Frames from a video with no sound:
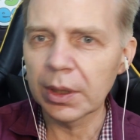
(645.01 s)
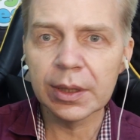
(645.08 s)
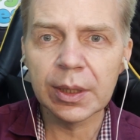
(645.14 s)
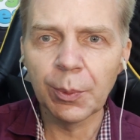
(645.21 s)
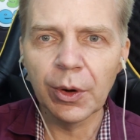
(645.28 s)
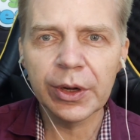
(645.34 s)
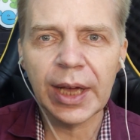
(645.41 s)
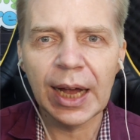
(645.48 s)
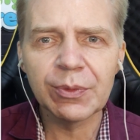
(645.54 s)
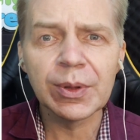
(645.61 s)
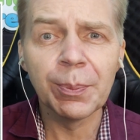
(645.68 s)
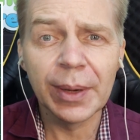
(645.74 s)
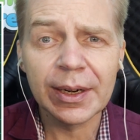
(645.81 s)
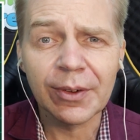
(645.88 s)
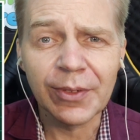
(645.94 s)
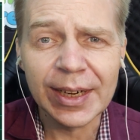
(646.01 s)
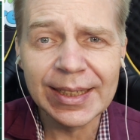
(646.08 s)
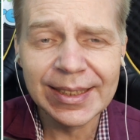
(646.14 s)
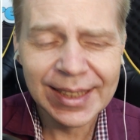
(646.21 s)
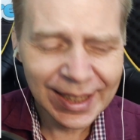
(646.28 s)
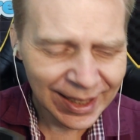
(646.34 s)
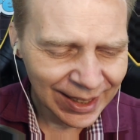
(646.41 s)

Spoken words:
And the more you have, the better, right?